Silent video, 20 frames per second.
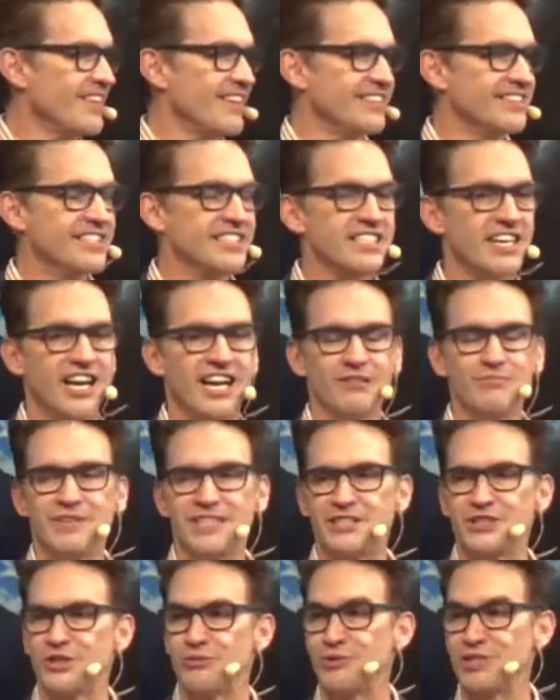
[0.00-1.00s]
At the time, my
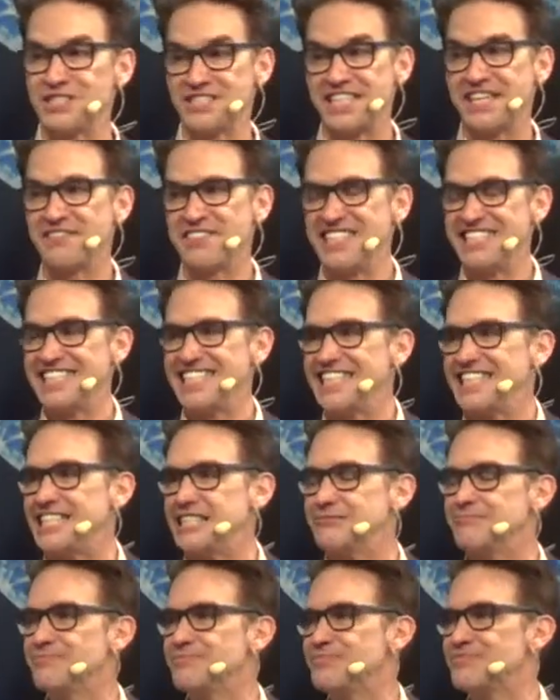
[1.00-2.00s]
son was 17.
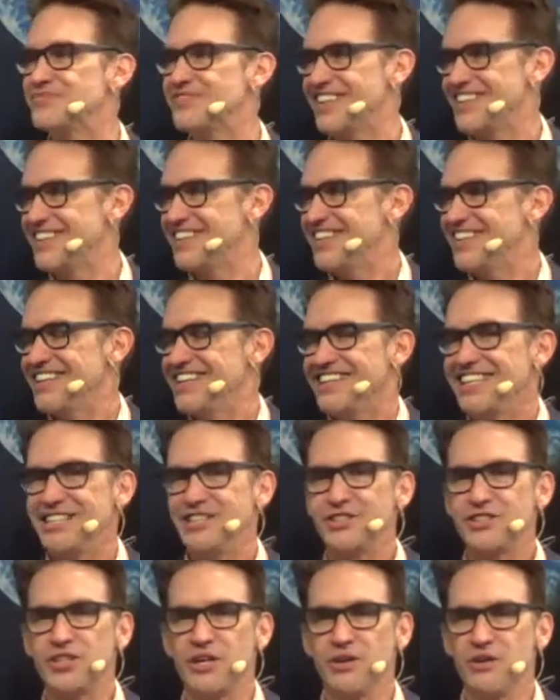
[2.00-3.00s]
And
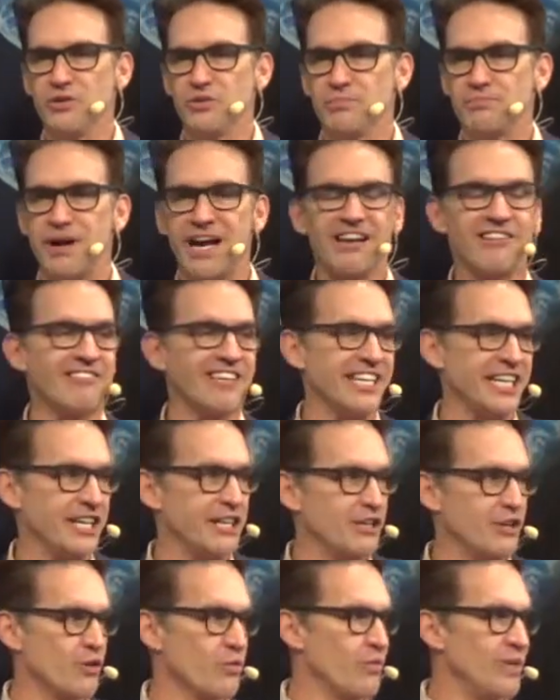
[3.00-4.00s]
so Byron, in
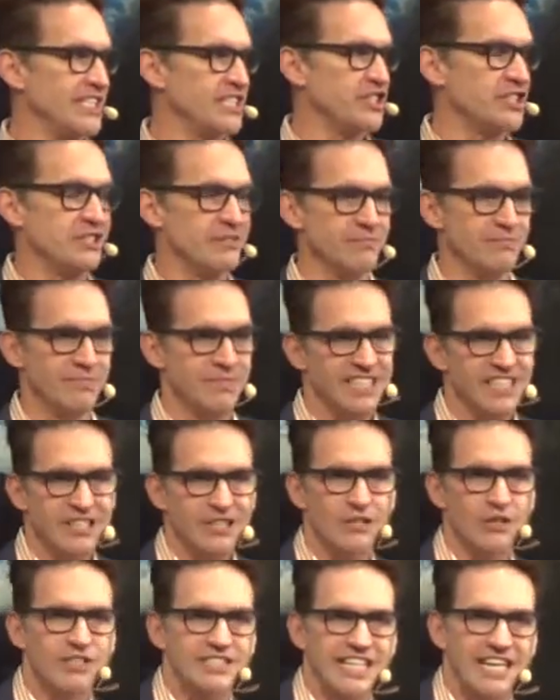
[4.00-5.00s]
her wisdom,
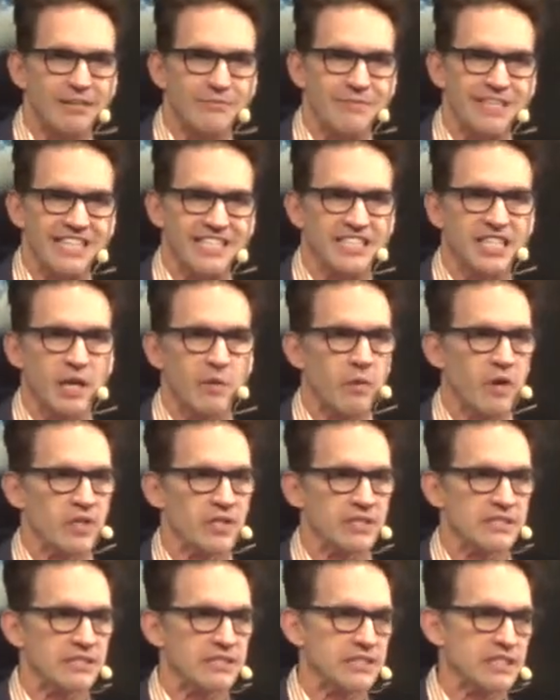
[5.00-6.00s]
looked at me and said,
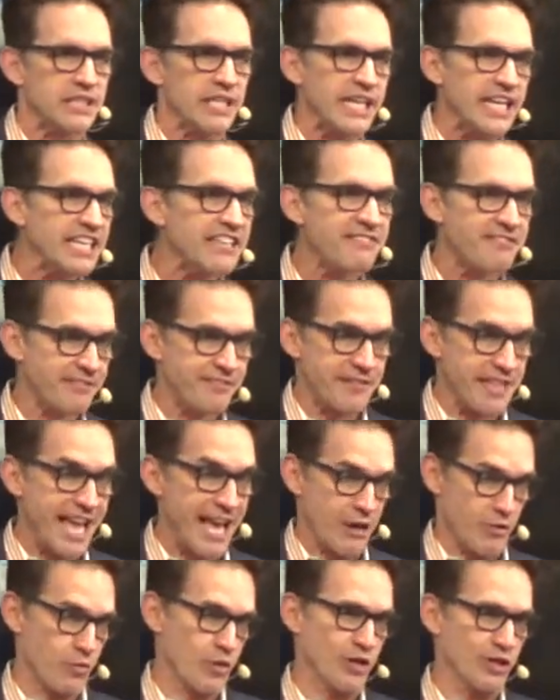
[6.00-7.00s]
well, if
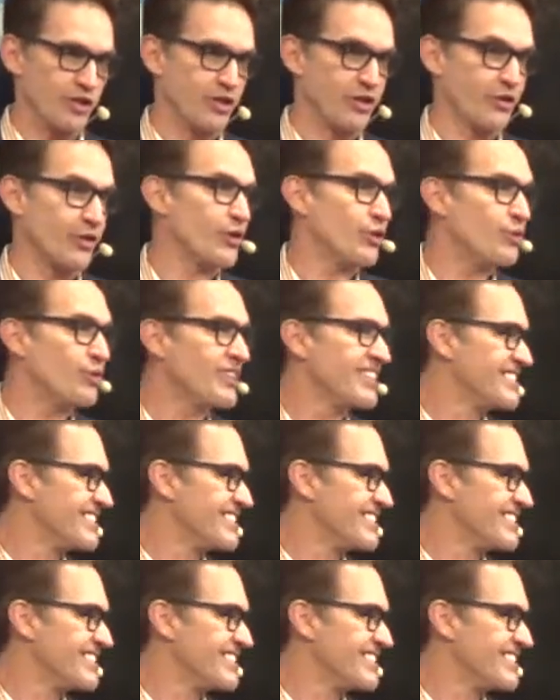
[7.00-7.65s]
that were true,